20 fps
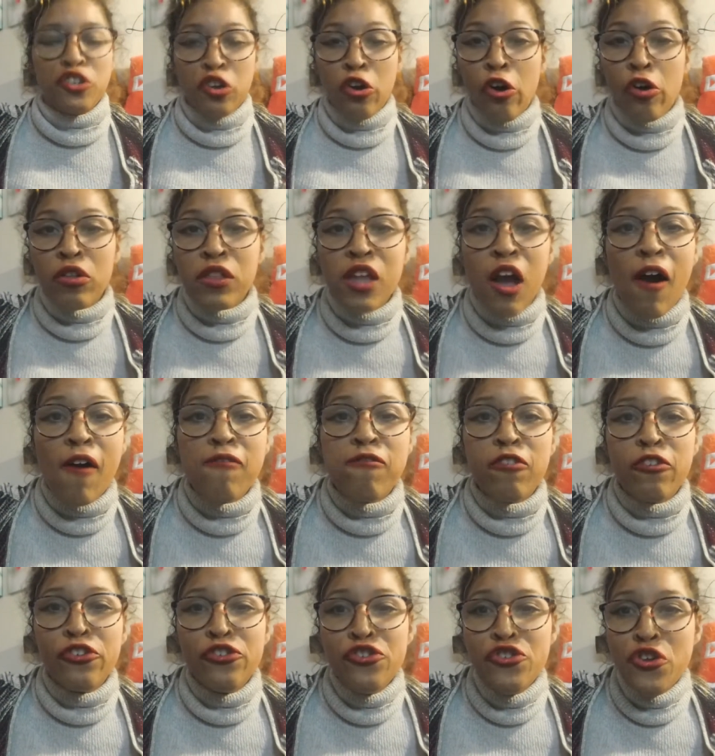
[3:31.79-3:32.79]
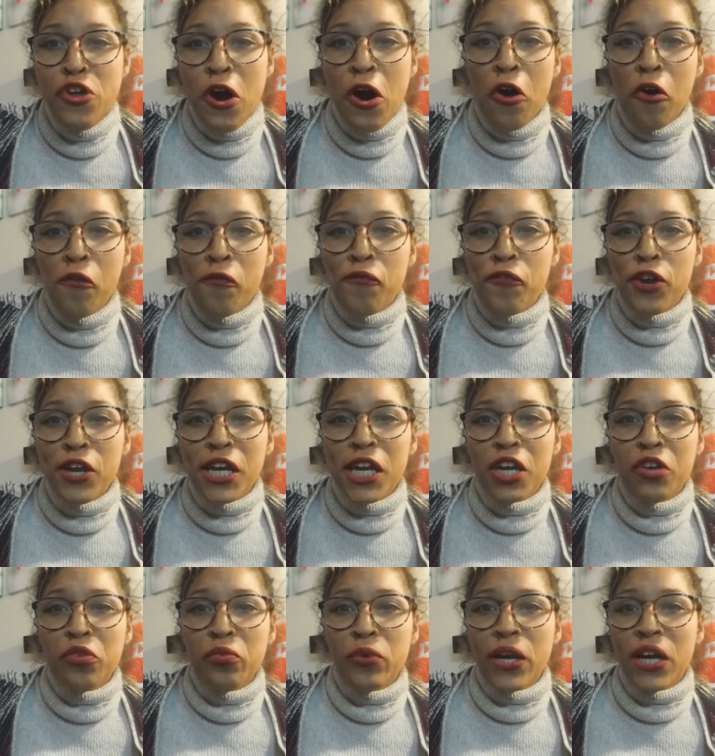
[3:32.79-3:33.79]
goes off for no
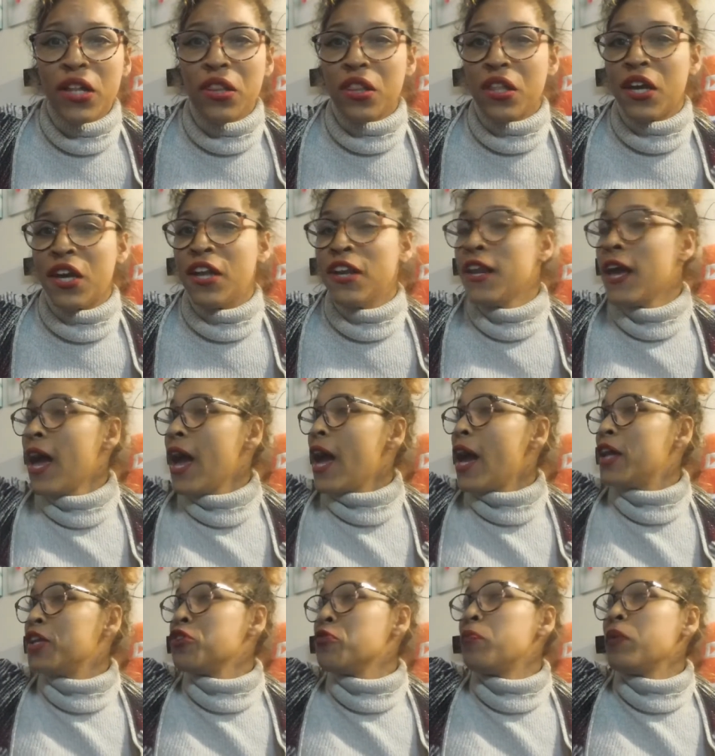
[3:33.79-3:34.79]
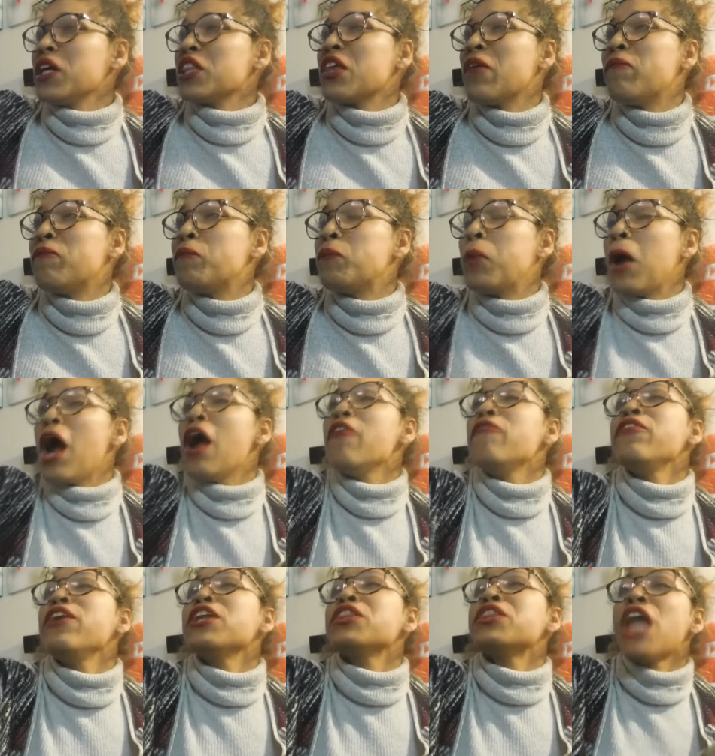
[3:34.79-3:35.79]
freaking reason, and you pick the
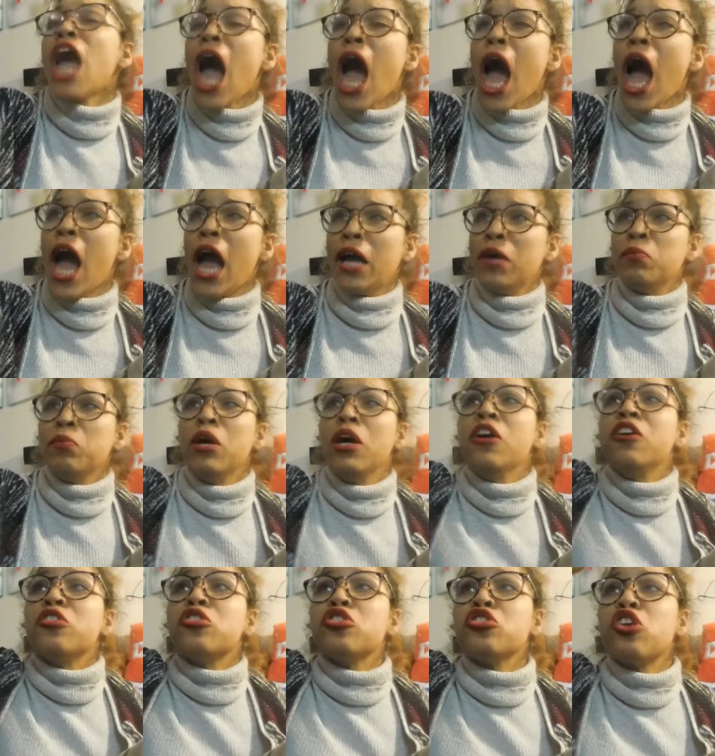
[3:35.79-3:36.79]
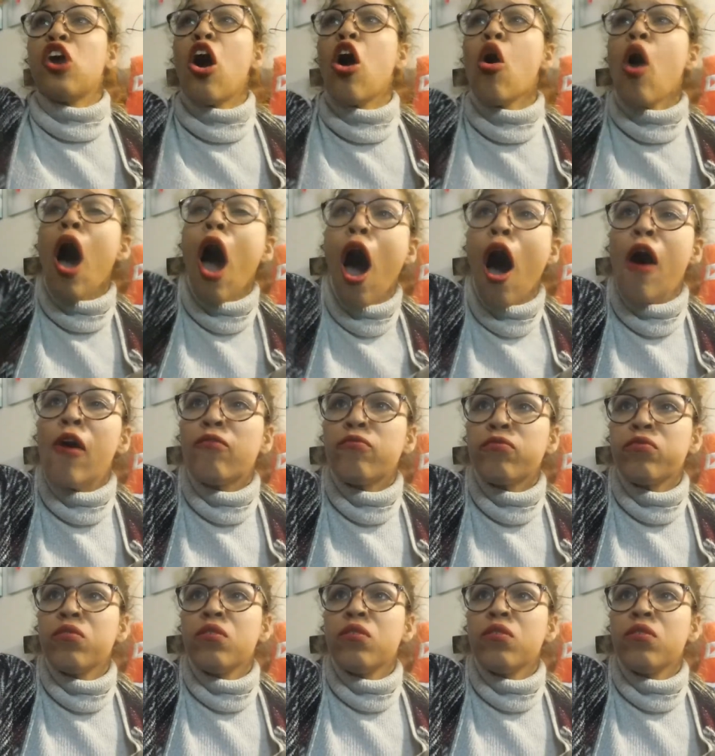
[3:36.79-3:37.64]
perfect time to go off.